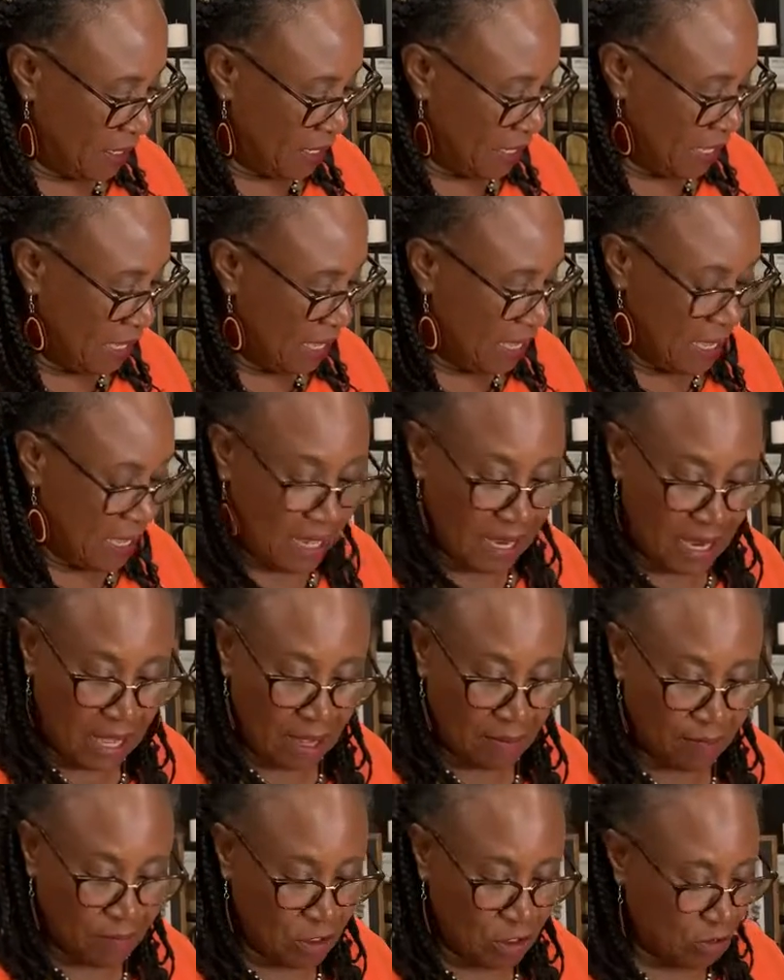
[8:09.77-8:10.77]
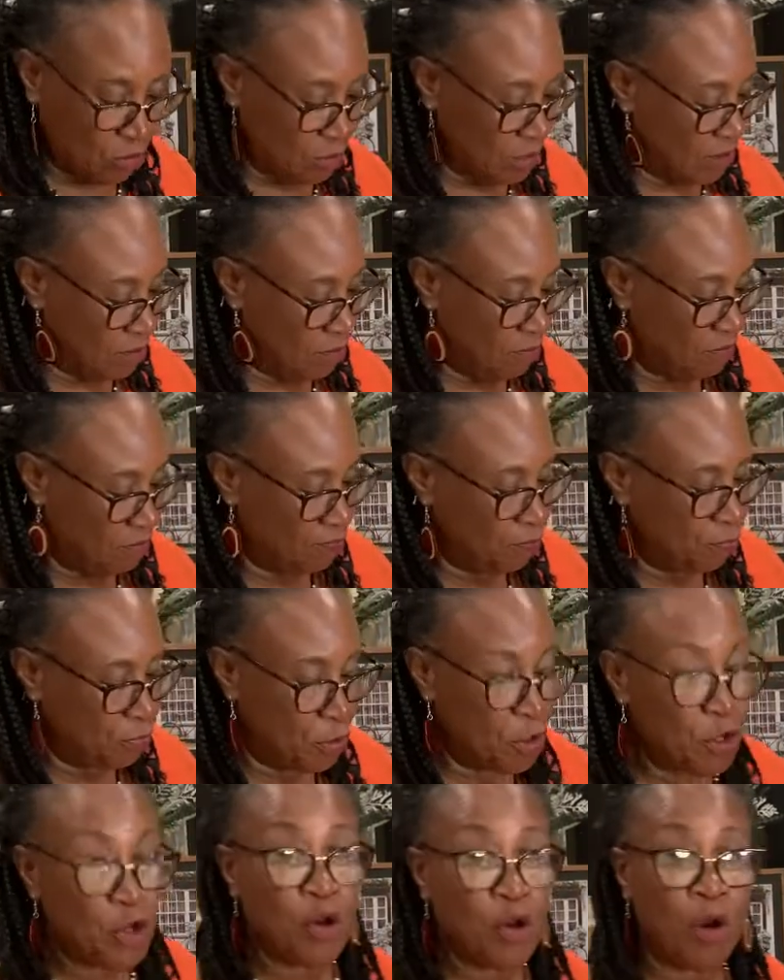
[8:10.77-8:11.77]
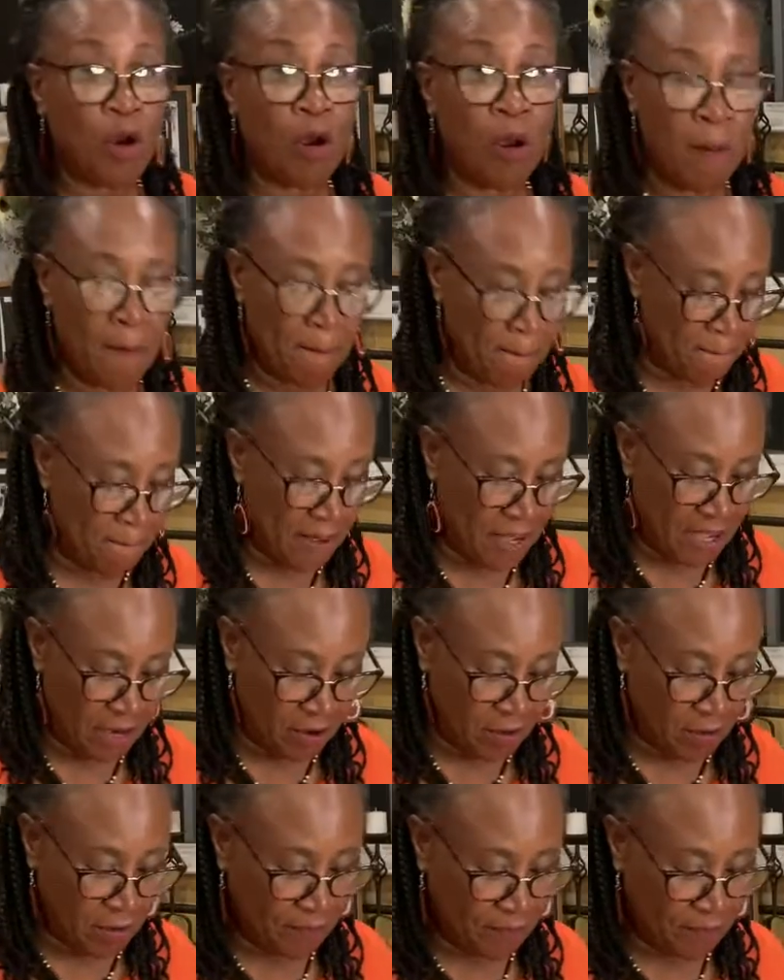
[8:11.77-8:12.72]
and I'm using pure butter.